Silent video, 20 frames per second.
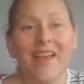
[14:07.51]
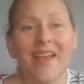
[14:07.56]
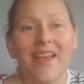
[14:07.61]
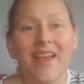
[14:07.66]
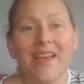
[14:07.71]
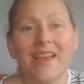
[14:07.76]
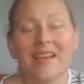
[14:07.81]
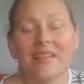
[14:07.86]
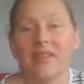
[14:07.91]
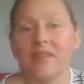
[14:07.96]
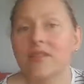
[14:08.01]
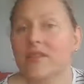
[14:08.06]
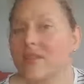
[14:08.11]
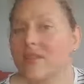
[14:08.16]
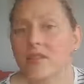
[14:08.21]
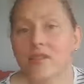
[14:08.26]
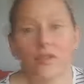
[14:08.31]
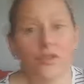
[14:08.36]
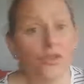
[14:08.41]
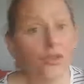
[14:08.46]
And
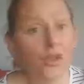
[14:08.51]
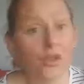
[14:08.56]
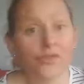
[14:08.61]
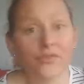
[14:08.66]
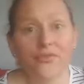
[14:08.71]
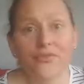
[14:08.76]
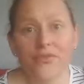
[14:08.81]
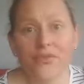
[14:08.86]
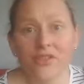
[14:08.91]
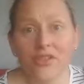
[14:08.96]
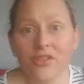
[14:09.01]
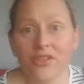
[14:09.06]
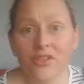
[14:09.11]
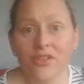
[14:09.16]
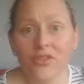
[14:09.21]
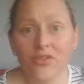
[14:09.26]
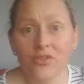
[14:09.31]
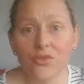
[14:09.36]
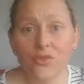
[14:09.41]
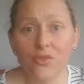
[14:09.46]
you are
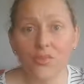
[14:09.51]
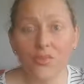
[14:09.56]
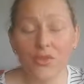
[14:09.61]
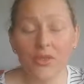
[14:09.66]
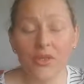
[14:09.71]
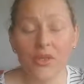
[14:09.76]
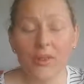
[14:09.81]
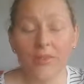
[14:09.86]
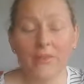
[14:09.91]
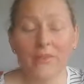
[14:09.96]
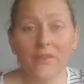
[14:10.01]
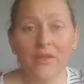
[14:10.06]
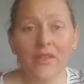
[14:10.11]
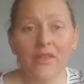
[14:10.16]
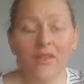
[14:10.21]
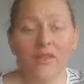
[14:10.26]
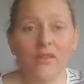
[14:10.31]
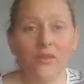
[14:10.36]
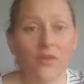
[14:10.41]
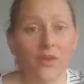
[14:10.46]
free to PM
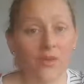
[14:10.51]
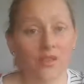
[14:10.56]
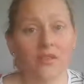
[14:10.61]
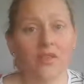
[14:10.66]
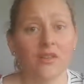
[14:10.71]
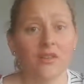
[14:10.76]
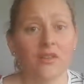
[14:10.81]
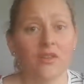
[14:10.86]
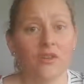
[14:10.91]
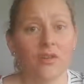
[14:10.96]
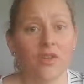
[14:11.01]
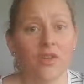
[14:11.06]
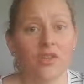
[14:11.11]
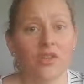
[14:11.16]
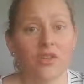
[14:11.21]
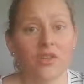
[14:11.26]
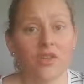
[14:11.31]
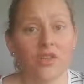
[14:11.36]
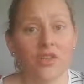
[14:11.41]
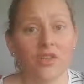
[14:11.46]
me, to ask any
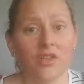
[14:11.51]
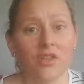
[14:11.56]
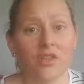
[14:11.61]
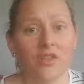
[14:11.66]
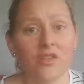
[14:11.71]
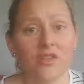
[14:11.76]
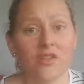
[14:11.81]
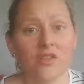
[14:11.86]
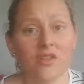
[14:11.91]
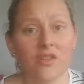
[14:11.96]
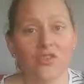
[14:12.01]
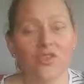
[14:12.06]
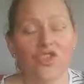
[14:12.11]
questions.